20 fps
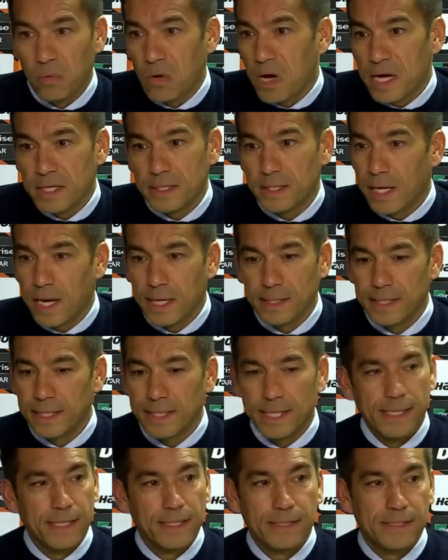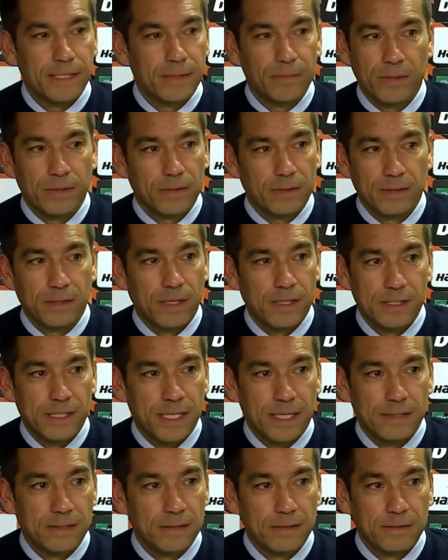Well, I think any team does
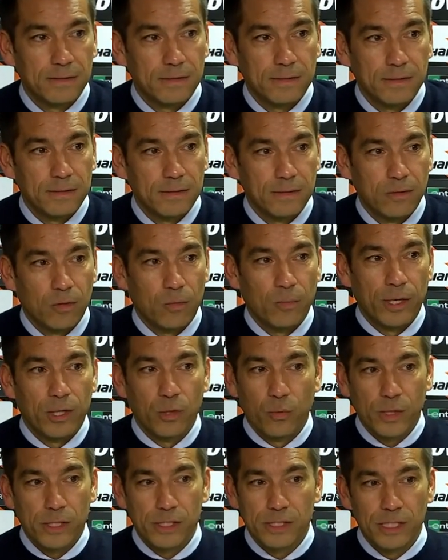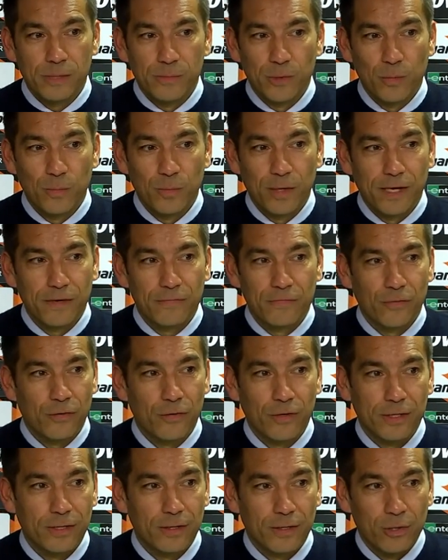that. No matter which team you play
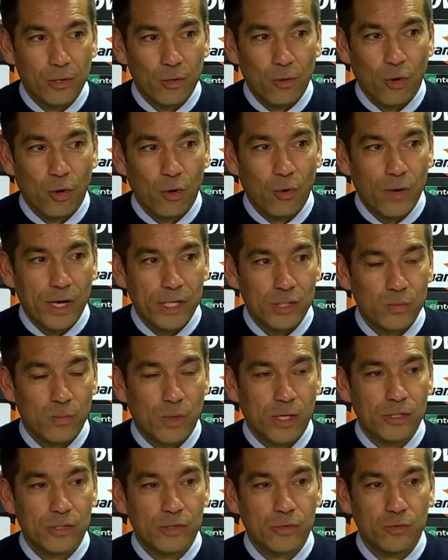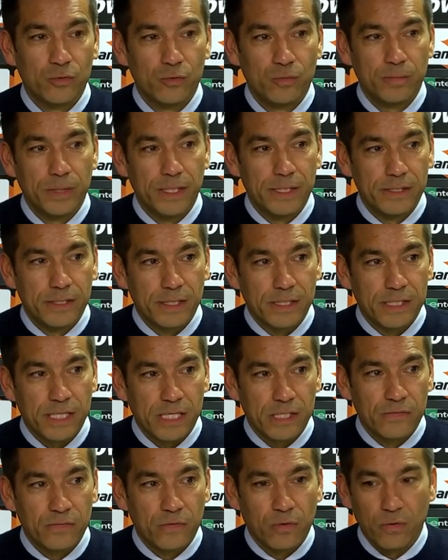for, you always want to be
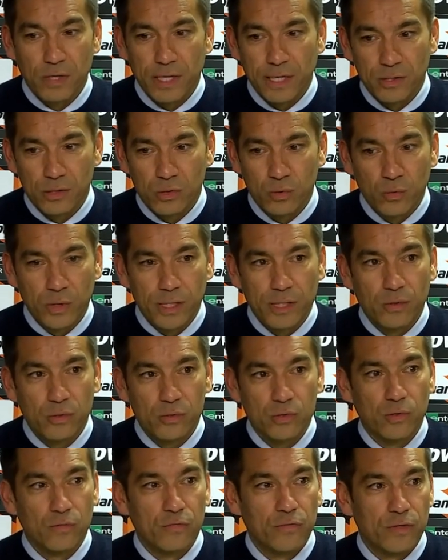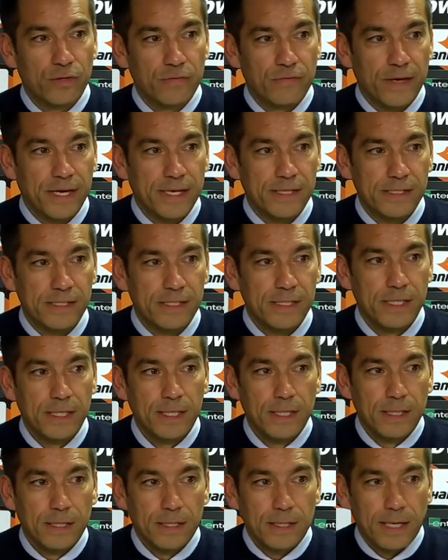successful and to win also for the fans.
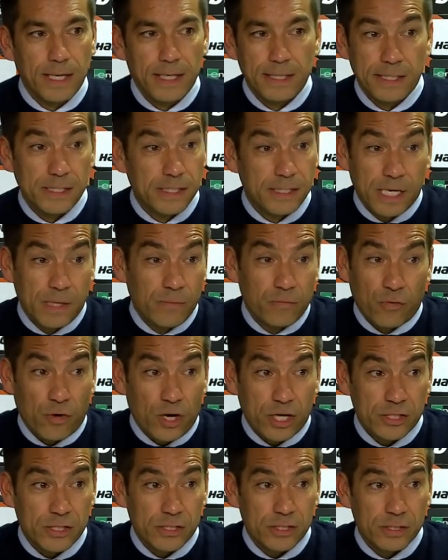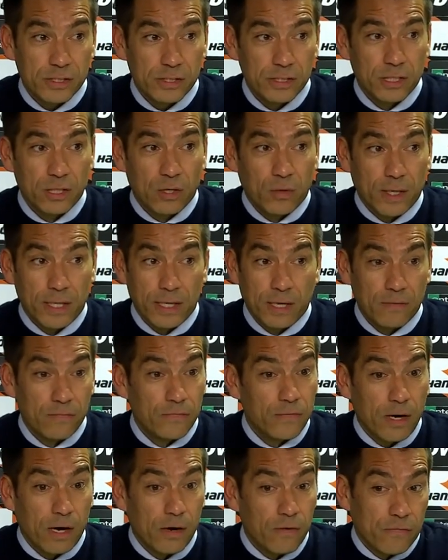And the same for us, you know, and
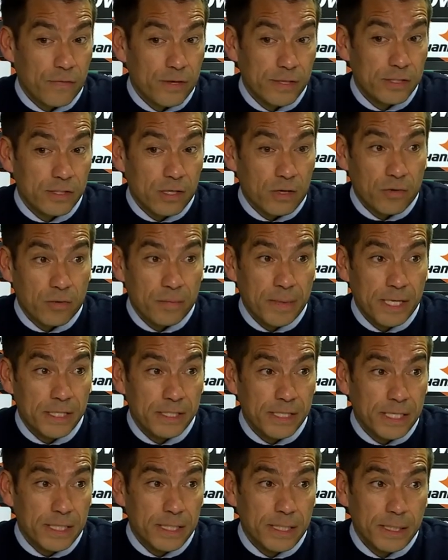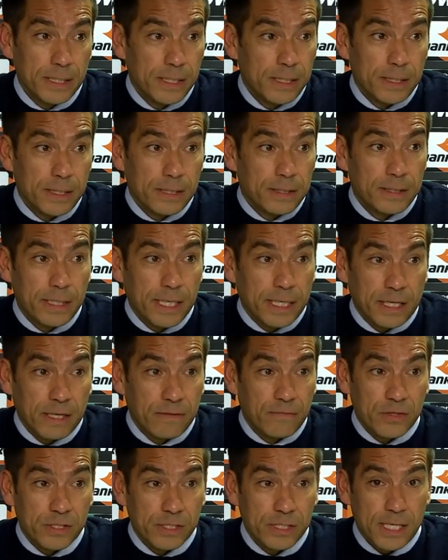our fans are amazing. They
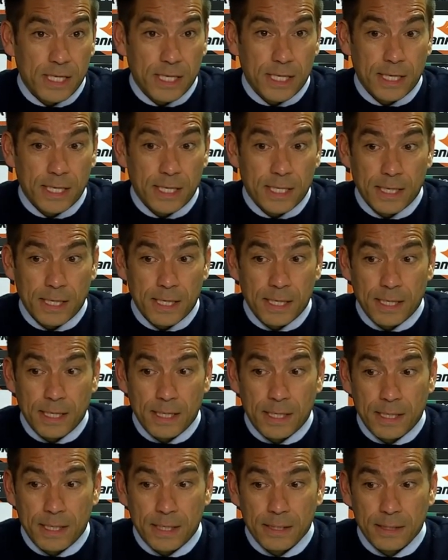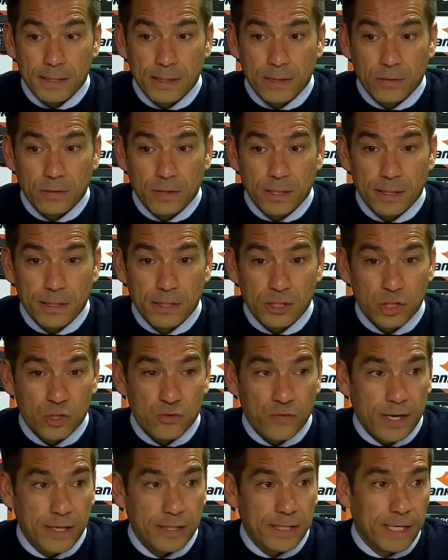give us the
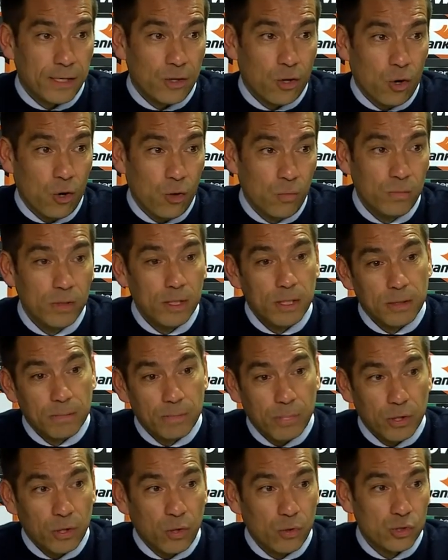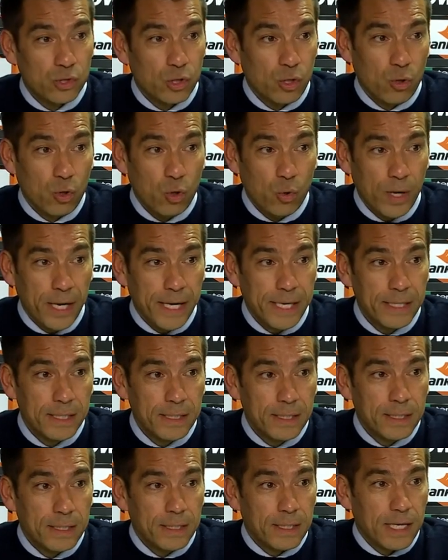strength at home, but also away.
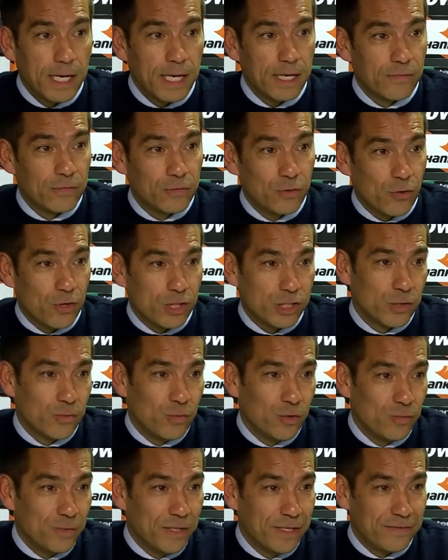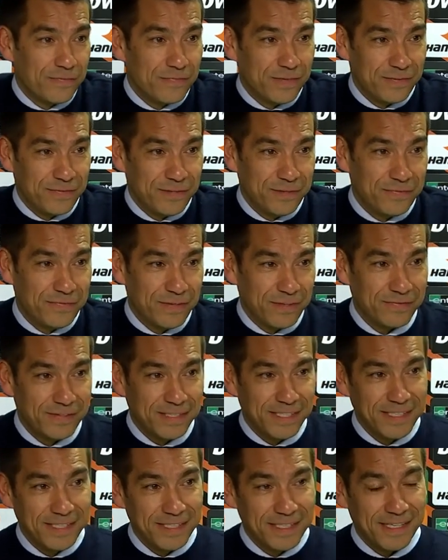And of course, it will be a
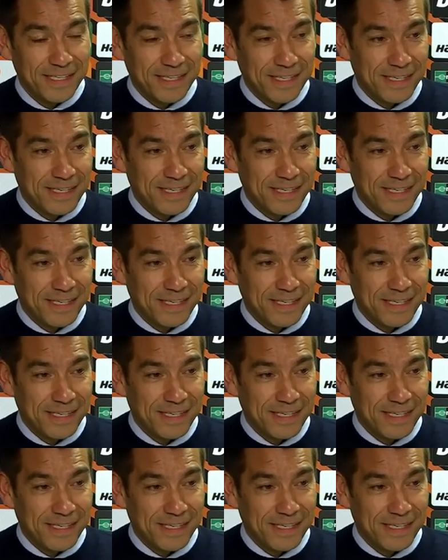50-50